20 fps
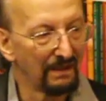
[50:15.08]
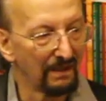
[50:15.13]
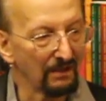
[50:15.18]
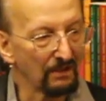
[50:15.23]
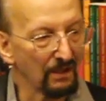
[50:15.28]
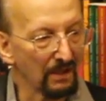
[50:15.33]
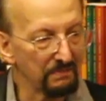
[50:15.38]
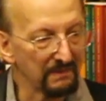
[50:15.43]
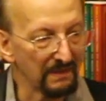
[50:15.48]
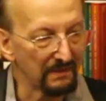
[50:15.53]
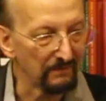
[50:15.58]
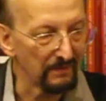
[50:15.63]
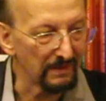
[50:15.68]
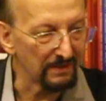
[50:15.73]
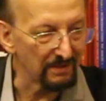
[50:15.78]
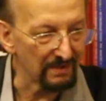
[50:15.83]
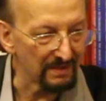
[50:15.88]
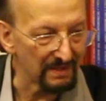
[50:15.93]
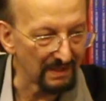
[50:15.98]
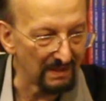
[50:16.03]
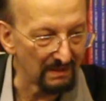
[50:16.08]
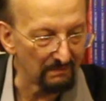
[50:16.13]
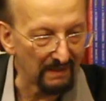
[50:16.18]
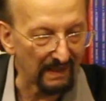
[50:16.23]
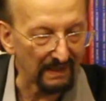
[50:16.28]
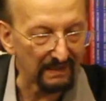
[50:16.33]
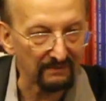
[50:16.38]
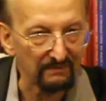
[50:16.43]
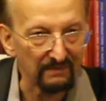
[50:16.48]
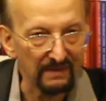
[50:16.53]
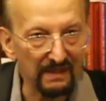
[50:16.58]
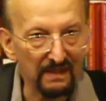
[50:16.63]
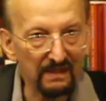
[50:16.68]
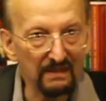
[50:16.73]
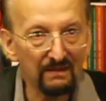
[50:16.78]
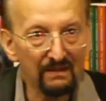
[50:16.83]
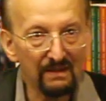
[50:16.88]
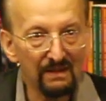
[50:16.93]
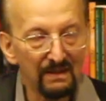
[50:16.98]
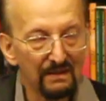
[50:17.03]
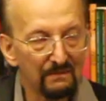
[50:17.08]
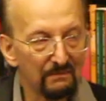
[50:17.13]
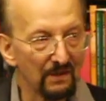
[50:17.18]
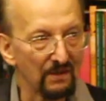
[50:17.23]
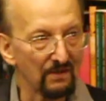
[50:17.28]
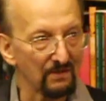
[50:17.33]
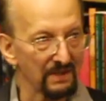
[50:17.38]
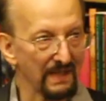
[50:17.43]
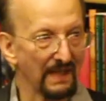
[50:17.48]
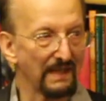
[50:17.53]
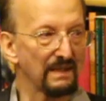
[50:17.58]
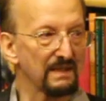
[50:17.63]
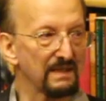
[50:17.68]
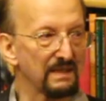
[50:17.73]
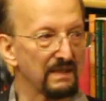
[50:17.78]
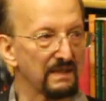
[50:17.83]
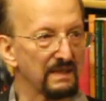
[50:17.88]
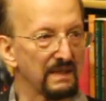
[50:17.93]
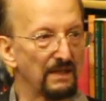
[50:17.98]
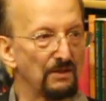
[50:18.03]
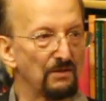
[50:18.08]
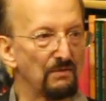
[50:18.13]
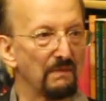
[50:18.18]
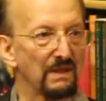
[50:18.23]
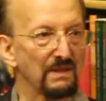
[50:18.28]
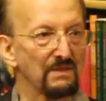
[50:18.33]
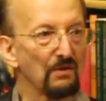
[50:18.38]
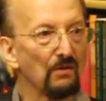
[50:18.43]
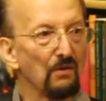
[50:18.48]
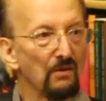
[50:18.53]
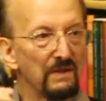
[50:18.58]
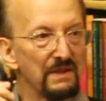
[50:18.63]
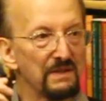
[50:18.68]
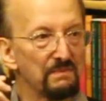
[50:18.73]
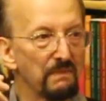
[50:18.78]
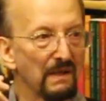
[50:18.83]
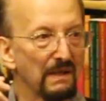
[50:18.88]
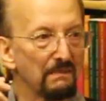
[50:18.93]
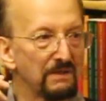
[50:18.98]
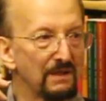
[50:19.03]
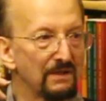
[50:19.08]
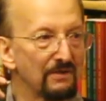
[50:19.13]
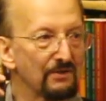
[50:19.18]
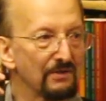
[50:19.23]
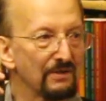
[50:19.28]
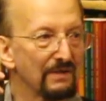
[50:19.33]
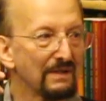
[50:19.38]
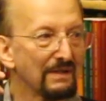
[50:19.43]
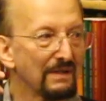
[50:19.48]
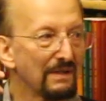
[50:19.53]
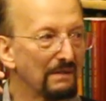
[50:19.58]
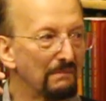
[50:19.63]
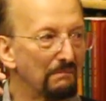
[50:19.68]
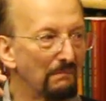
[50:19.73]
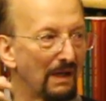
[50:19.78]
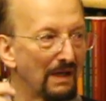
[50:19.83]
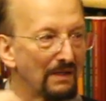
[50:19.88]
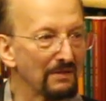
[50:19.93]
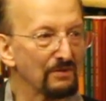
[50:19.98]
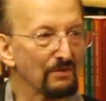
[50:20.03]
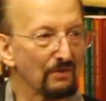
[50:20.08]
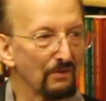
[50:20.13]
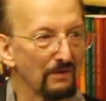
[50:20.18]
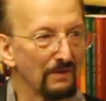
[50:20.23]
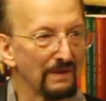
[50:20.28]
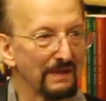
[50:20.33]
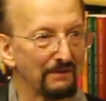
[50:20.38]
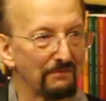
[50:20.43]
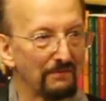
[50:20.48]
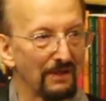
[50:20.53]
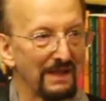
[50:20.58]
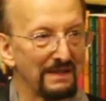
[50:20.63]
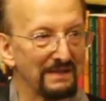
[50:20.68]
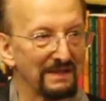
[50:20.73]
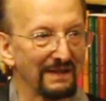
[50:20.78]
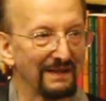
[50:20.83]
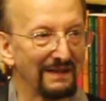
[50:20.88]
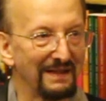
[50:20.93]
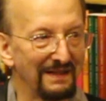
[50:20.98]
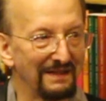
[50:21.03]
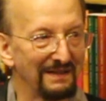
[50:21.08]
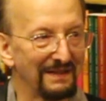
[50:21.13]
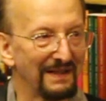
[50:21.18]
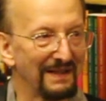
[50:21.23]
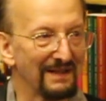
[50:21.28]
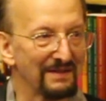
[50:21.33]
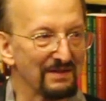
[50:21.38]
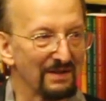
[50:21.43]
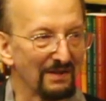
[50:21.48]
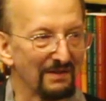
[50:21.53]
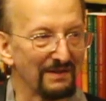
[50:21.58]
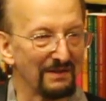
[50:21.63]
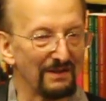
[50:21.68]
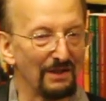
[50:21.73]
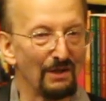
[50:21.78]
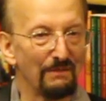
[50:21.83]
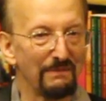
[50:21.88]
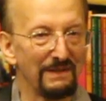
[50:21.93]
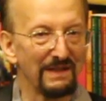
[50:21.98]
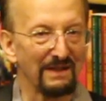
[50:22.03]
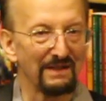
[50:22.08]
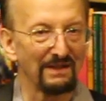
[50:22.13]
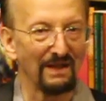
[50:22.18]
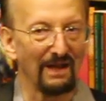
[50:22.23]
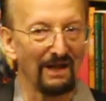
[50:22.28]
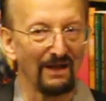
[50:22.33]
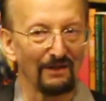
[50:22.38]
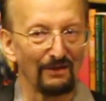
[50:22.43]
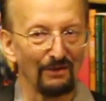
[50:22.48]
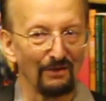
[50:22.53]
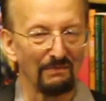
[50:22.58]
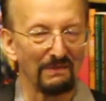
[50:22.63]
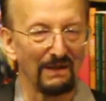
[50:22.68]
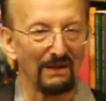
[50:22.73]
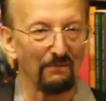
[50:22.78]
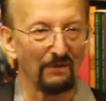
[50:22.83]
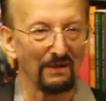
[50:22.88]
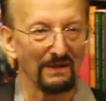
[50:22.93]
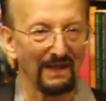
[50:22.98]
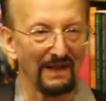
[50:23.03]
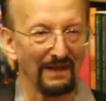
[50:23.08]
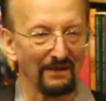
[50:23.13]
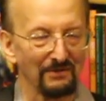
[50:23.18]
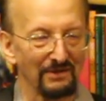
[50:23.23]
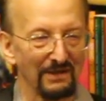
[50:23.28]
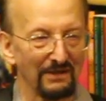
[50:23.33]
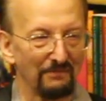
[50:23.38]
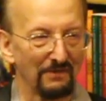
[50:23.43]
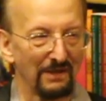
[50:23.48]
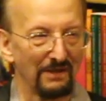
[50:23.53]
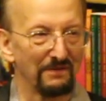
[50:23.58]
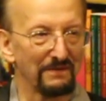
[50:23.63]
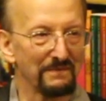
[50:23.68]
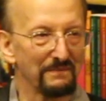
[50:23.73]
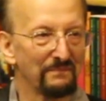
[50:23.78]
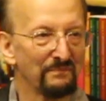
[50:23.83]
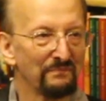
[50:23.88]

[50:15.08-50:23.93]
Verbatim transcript: a copy of which is in the back of here, because Aleister said you must always publish my Crowley writing in there so that nobody can argue about what I actually wrote.